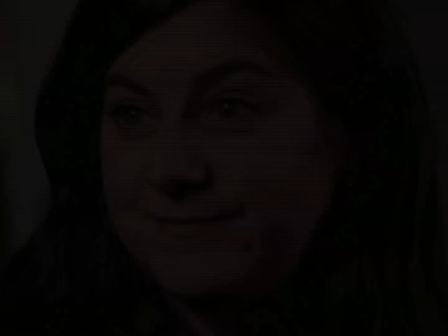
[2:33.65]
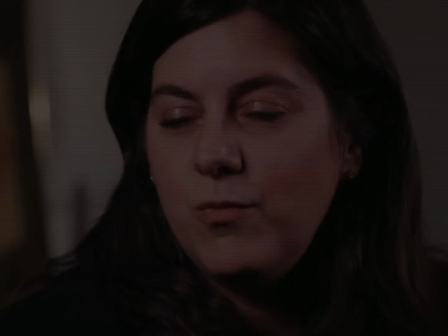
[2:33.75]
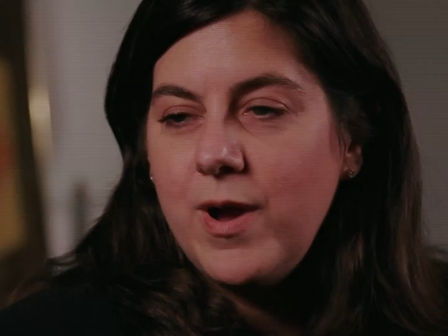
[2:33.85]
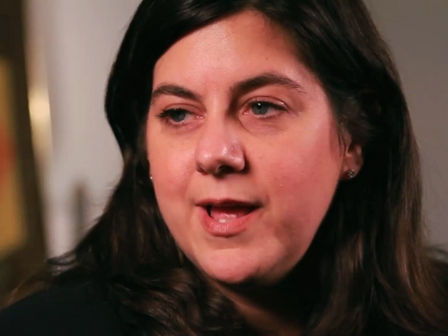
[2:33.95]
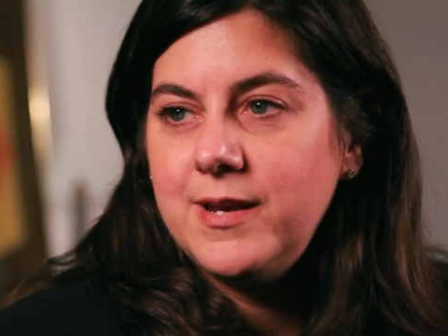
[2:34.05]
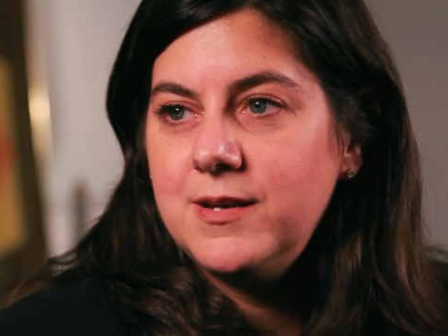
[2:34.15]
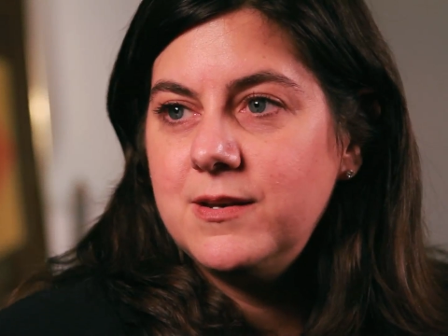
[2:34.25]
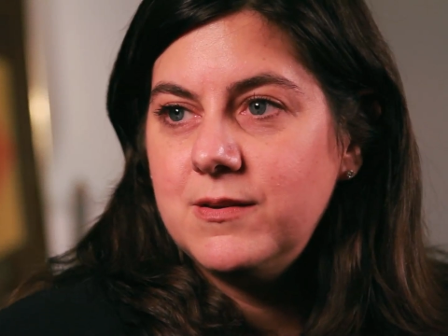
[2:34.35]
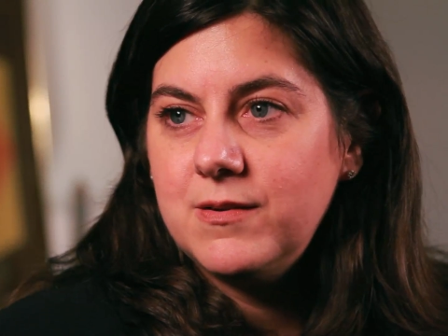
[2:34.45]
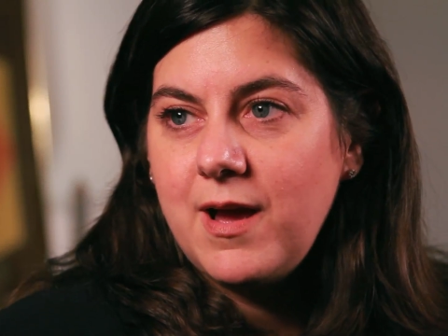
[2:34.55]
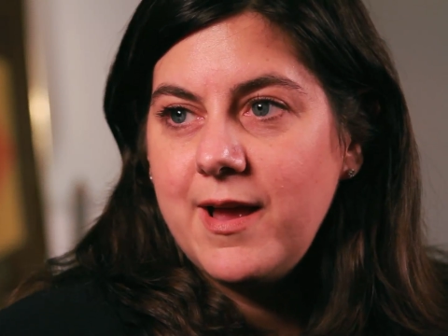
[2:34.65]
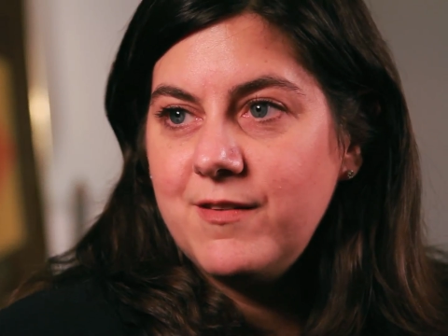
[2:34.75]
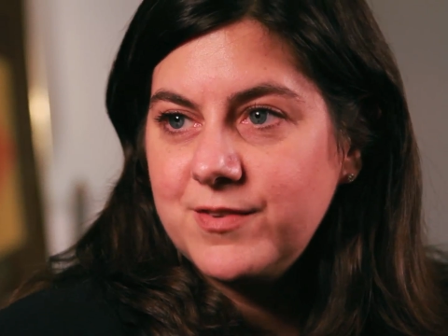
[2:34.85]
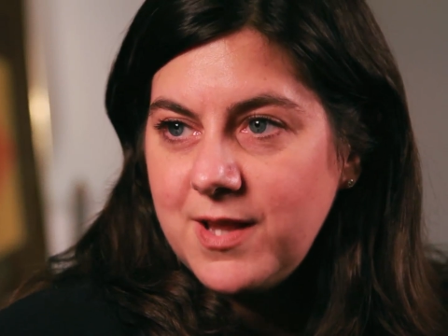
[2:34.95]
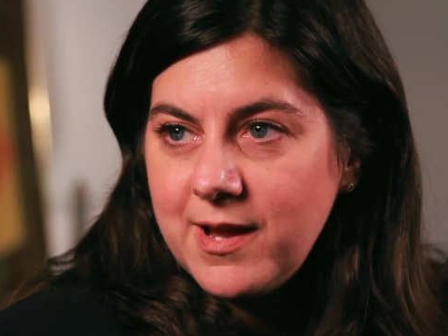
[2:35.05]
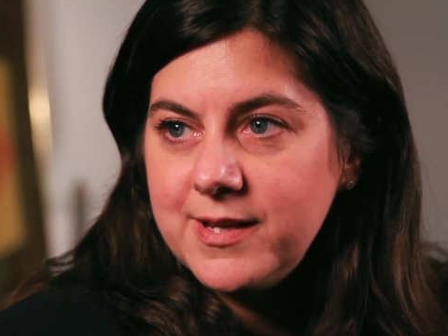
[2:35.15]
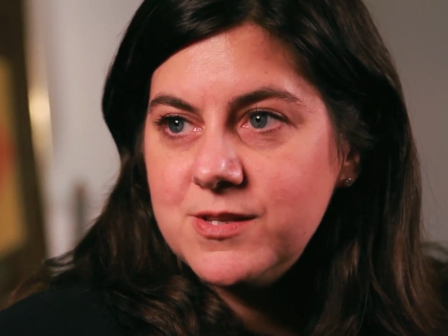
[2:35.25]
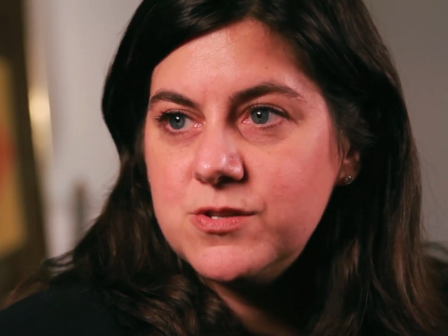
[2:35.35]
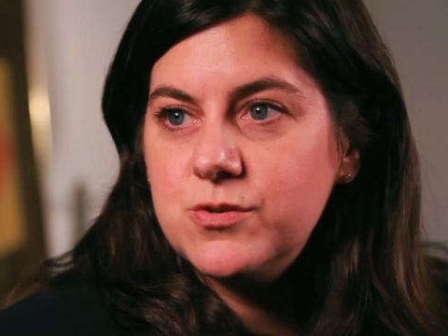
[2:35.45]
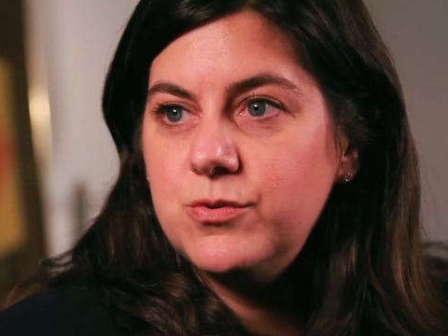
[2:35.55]
When I have
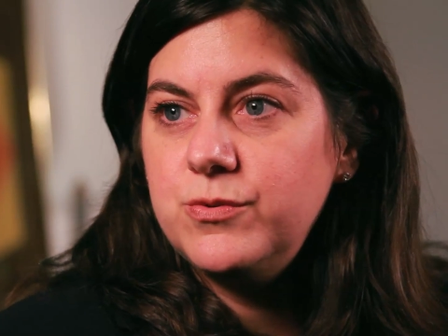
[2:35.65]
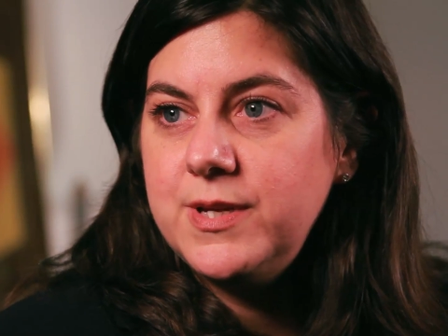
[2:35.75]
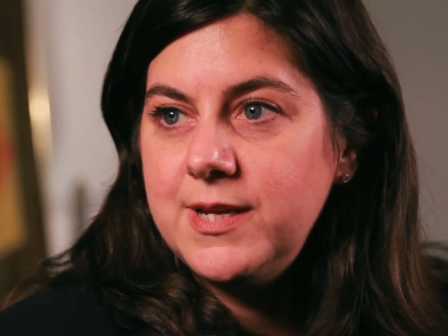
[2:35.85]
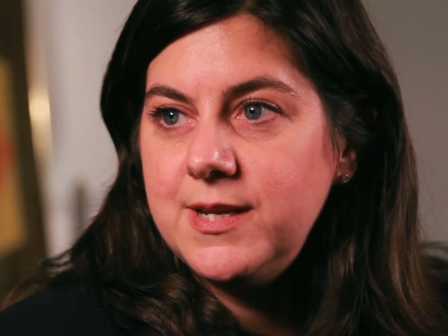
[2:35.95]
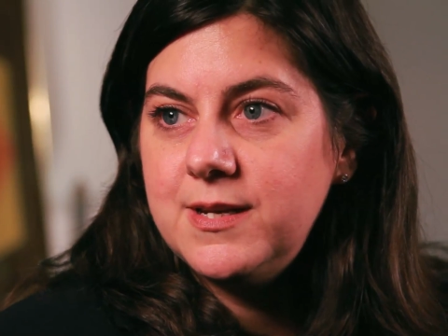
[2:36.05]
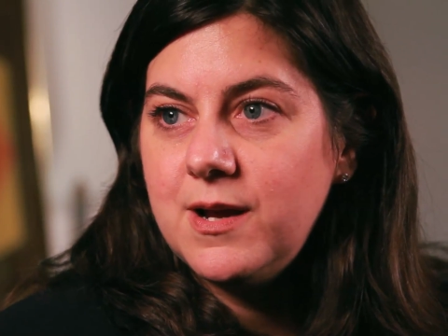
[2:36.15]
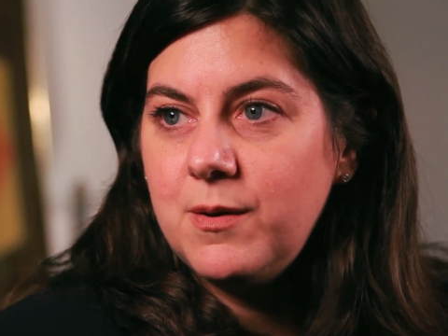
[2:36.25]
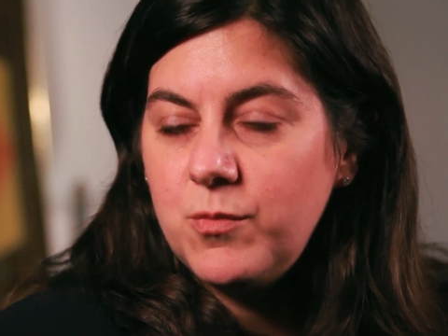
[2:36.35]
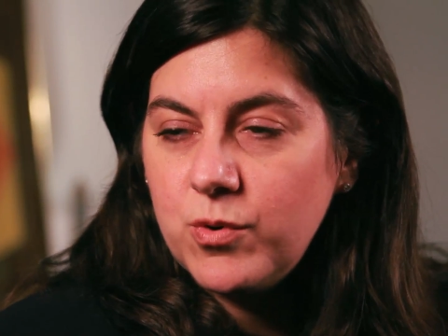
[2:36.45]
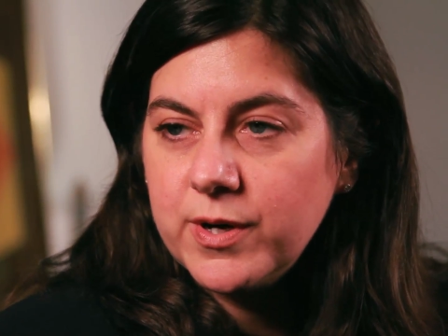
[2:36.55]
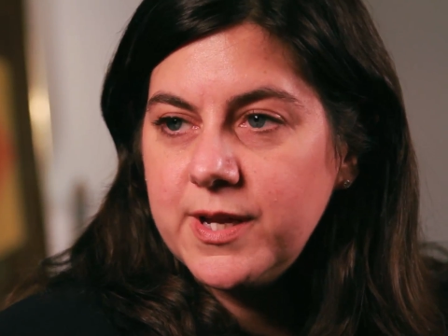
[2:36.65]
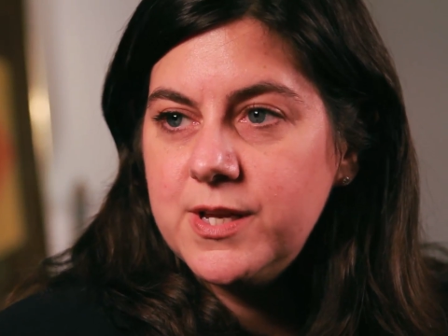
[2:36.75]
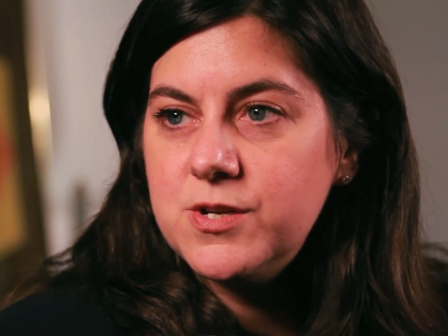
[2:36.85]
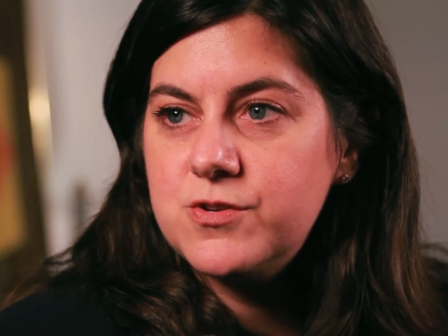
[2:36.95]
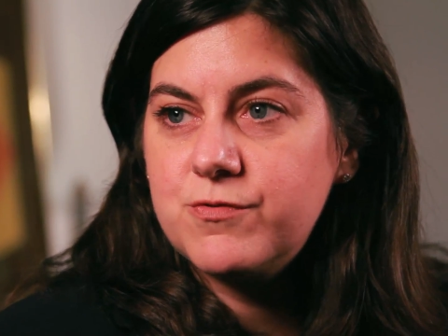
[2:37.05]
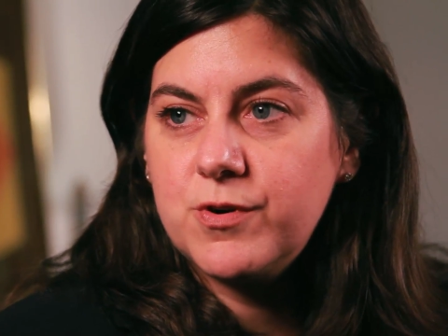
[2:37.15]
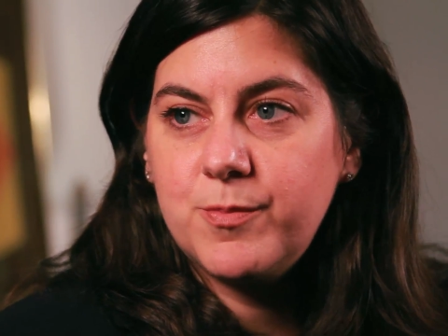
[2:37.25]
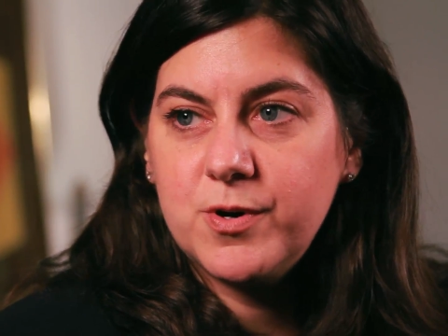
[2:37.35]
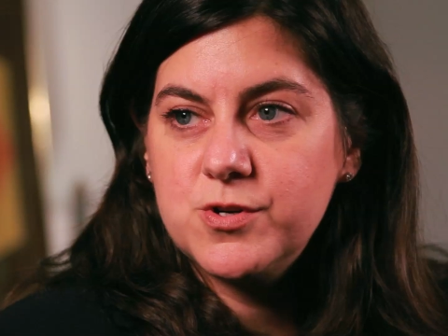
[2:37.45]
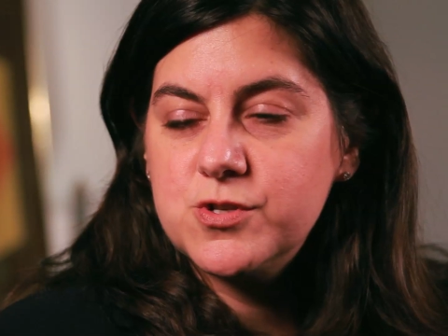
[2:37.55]
clients who need a mortgage for a
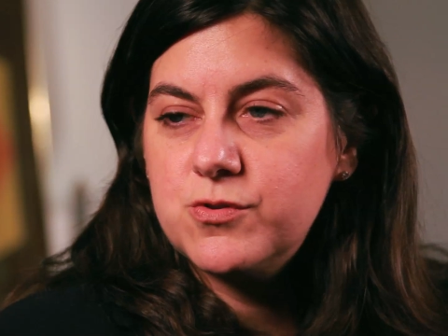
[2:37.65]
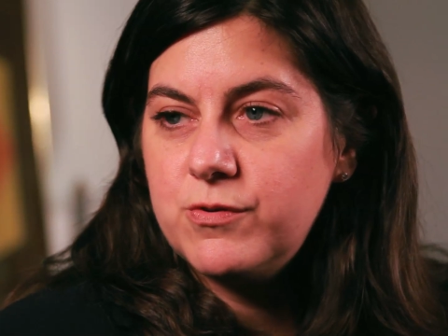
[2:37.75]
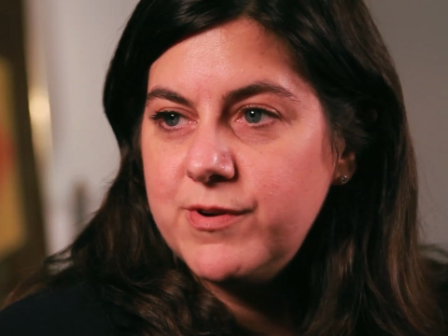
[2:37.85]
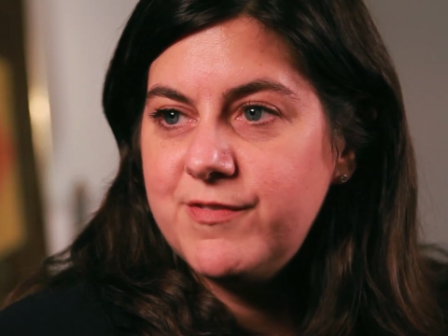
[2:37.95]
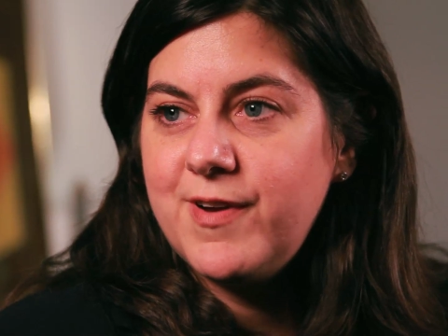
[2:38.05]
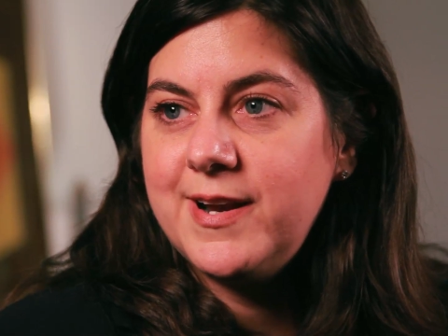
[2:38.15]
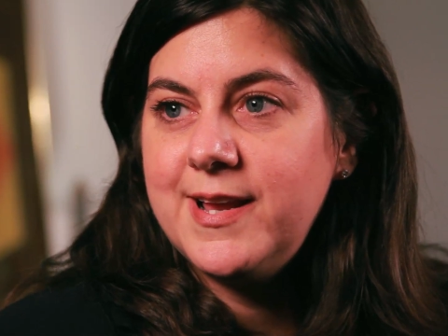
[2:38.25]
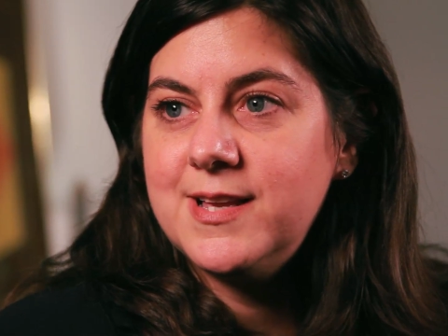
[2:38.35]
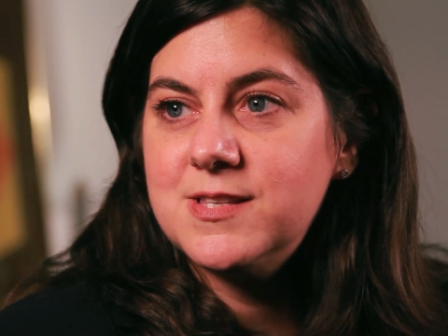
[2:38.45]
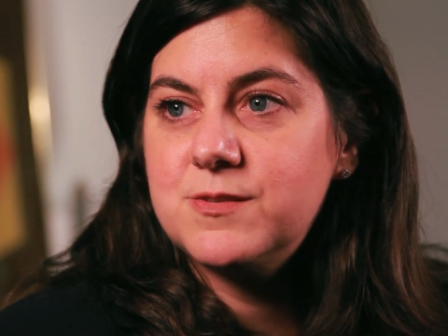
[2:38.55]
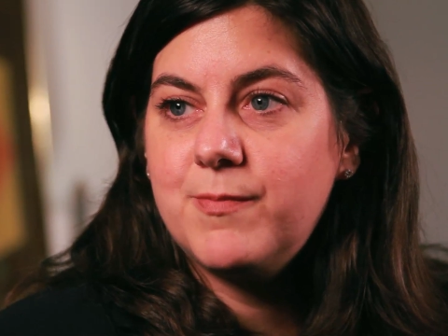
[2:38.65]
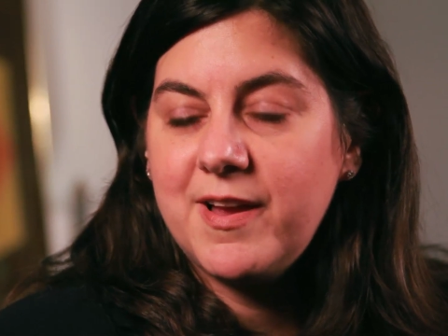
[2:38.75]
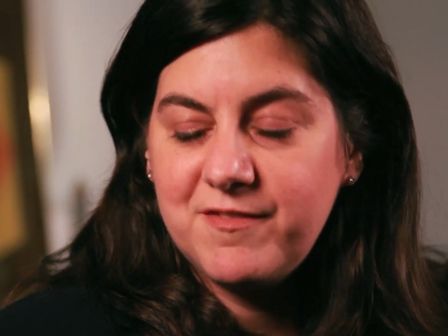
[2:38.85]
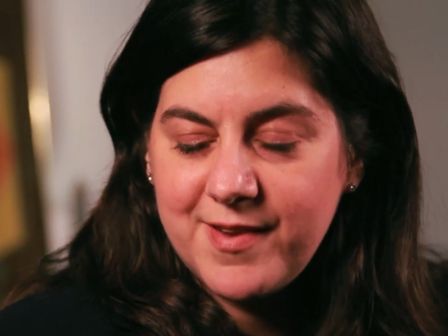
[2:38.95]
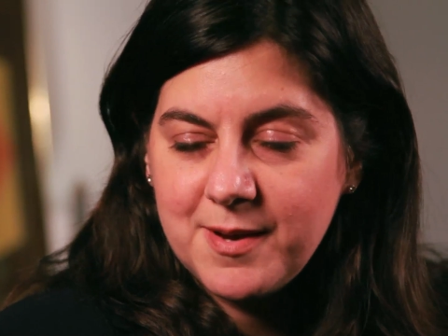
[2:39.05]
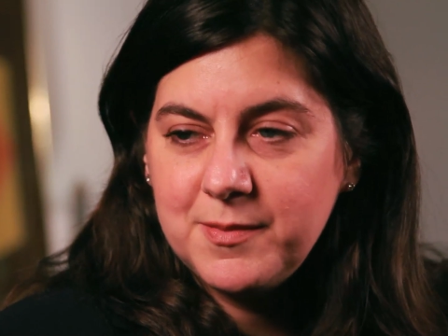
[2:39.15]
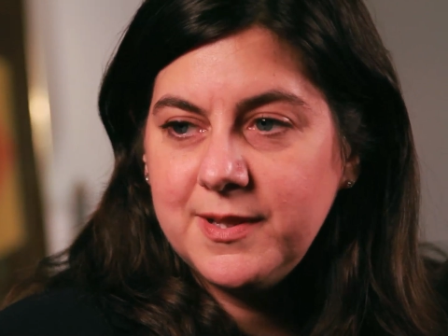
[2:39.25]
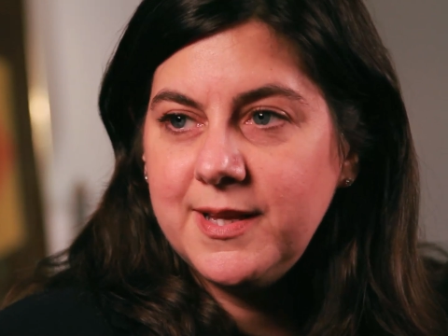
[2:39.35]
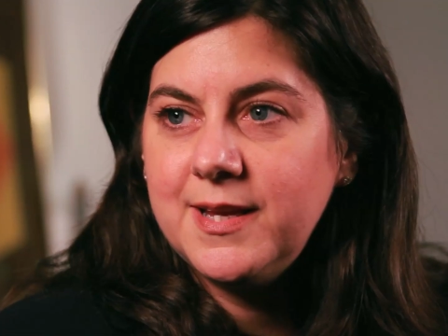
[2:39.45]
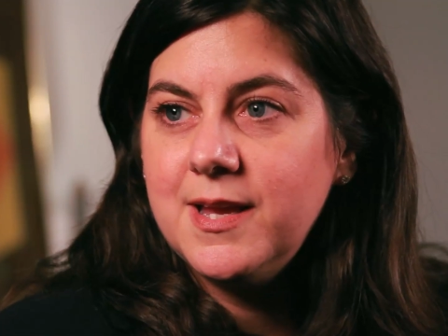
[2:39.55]
purchase or a refinance, my
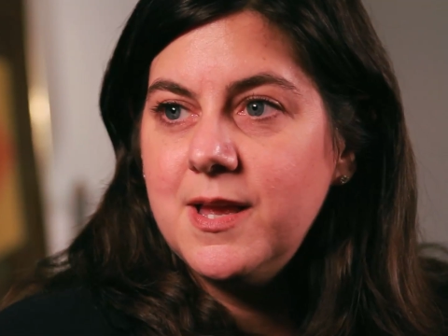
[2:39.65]
family,